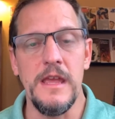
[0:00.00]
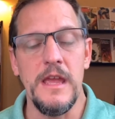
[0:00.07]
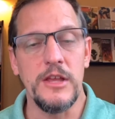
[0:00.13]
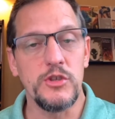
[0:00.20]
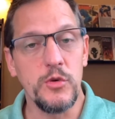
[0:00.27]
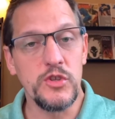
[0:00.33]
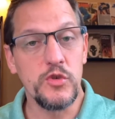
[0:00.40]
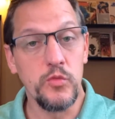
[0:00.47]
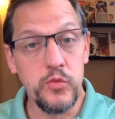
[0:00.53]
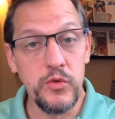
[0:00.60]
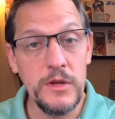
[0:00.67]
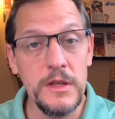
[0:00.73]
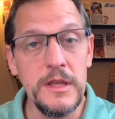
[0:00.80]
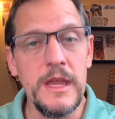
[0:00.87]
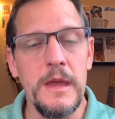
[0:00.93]
So it's
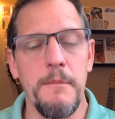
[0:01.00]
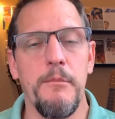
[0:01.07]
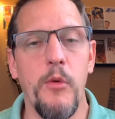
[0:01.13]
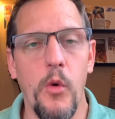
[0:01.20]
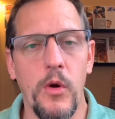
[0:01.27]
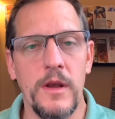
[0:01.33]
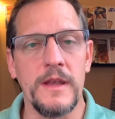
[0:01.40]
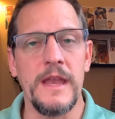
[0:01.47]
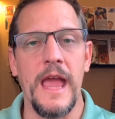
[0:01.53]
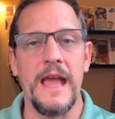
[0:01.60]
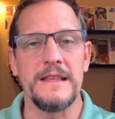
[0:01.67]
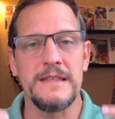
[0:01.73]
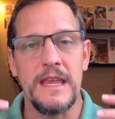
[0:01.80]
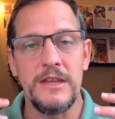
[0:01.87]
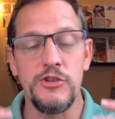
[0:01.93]
really important
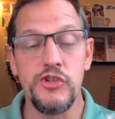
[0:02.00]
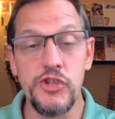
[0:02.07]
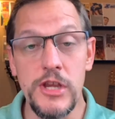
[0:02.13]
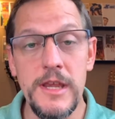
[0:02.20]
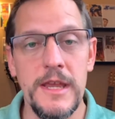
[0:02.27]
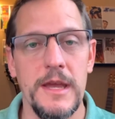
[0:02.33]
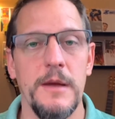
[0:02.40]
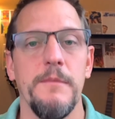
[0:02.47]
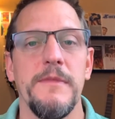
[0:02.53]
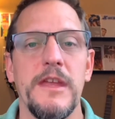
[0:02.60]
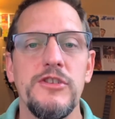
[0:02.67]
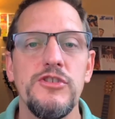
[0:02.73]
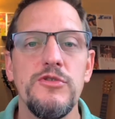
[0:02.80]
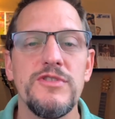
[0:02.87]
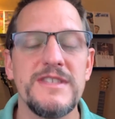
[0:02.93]
as a GM
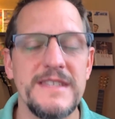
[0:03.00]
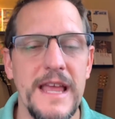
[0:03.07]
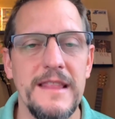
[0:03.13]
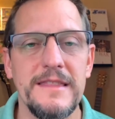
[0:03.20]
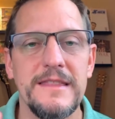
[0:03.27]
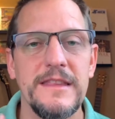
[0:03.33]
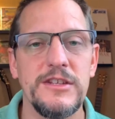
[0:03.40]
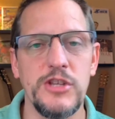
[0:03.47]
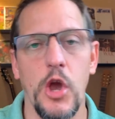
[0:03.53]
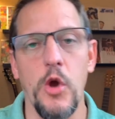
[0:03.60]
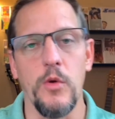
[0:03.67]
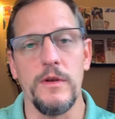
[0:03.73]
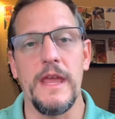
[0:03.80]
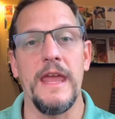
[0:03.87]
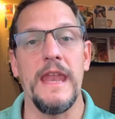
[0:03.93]
that you set the tone.
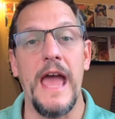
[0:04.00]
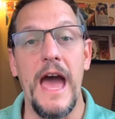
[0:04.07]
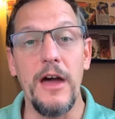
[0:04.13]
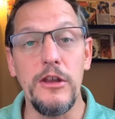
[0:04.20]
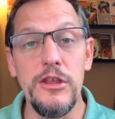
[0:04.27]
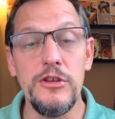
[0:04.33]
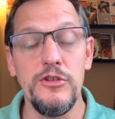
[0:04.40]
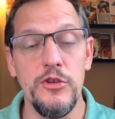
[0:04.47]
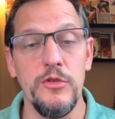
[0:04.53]
And how do you do